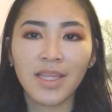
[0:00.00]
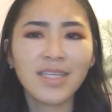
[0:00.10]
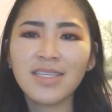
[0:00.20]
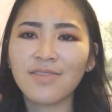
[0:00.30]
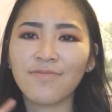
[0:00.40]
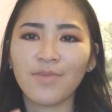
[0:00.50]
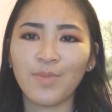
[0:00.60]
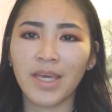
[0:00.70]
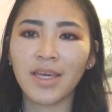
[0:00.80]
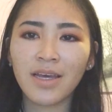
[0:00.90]
this isn't for
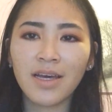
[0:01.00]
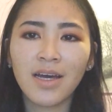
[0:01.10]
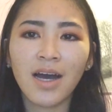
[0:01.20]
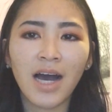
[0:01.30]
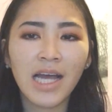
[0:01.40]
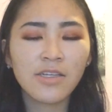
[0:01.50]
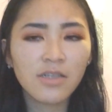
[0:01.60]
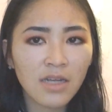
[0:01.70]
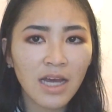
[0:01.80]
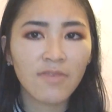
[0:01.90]
me. I
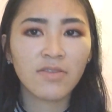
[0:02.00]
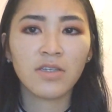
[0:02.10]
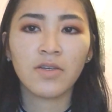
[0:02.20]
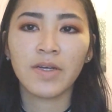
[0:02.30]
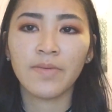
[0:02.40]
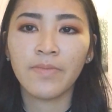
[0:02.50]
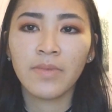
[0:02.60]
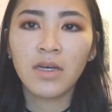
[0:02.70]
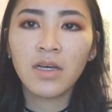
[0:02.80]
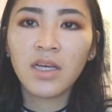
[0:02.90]
shouldn't have
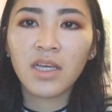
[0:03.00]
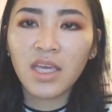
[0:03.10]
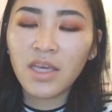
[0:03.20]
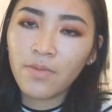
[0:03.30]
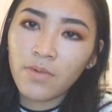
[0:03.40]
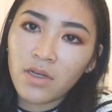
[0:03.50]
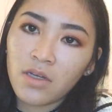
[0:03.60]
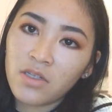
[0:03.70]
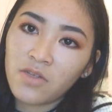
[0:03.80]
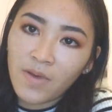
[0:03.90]
to keep
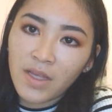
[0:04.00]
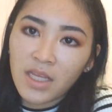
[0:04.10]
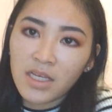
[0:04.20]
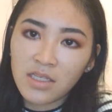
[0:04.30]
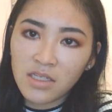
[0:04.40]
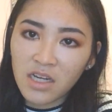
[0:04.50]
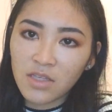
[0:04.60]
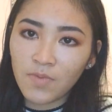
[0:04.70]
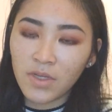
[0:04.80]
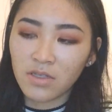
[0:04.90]
doing this
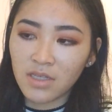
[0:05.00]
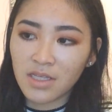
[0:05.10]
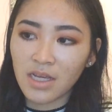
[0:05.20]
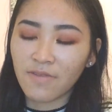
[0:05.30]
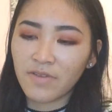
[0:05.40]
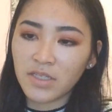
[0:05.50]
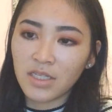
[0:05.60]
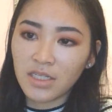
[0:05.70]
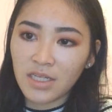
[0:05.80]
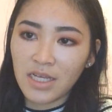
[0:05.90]
just because it's like a
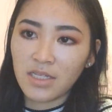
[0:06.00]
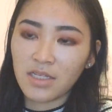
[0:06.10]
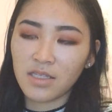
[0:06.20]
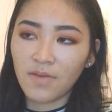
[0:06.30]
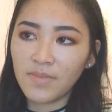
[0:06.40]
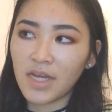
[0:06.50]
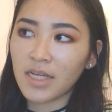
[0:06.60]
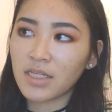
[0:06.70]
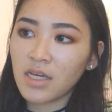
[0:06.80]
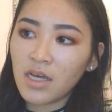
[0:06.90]
facilitating
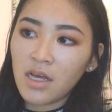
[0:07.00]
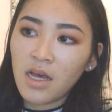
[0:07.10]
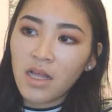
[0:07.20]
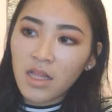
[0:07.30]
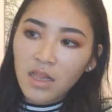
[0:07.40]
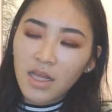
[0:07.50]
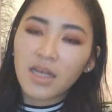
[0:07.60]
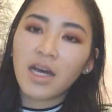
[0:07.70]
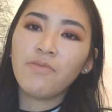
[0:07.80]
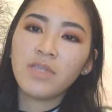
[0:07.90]
subject.
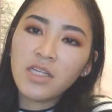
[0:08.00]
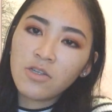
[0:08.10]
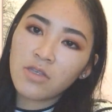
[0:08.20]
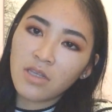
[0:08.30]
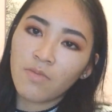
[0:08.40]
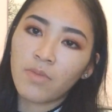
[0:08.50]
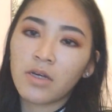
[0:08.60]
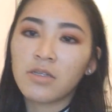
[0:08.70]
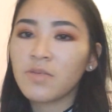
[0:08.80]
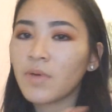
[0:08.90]
Like, I was interested in
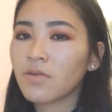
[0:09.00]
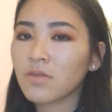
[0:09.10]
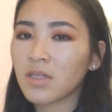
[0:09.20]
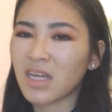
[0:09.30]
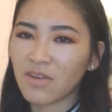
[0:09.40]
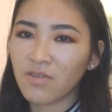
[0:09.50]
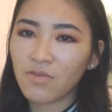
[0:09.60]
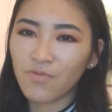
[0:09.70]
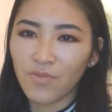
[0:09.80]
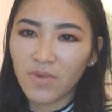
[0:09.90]
biology, but I wasn't like
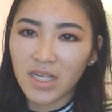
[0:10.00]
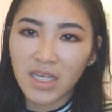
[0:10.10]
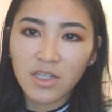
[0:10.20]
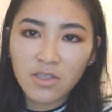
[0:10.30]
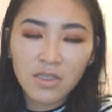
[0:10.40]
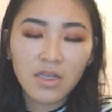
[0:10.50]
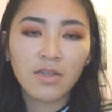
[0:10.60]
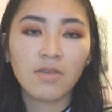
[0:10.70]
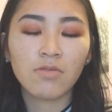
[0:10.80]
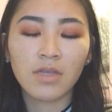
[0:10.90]
really
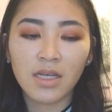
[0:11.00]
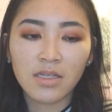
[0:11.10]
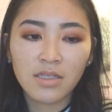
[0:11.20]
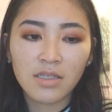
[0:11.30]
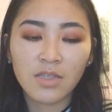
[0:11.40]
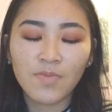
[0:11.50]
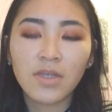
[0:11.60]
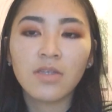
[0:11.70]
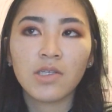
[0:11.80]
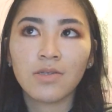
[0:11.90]
interested. It was like just
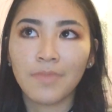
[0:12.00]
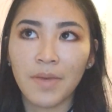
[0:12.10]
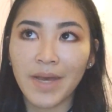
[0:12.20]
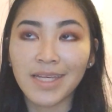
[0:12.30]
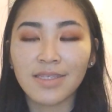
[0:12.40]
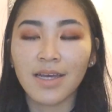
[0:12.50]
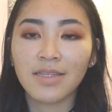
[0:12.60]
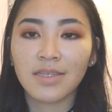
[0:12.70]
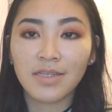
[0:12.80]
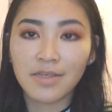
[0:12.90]
because it was my best
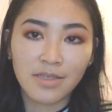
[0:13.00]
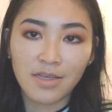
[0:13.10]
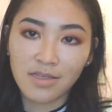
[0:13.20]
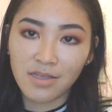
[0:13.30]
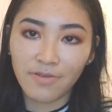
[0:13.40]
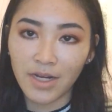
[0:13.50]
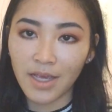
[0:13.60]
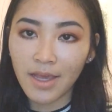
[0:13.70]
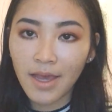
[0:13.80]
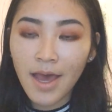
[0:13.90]
science at GCSE
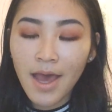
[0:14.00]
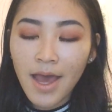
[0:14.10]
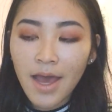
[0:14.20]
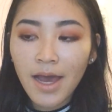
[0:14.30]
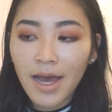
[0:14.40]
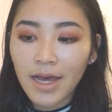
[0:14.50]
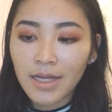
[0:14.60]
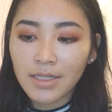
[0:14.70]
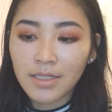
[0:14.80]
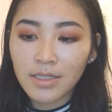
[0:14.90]
really,
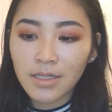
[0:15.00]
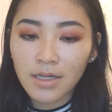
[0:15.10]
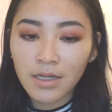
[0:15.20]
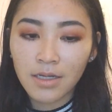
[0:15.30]
and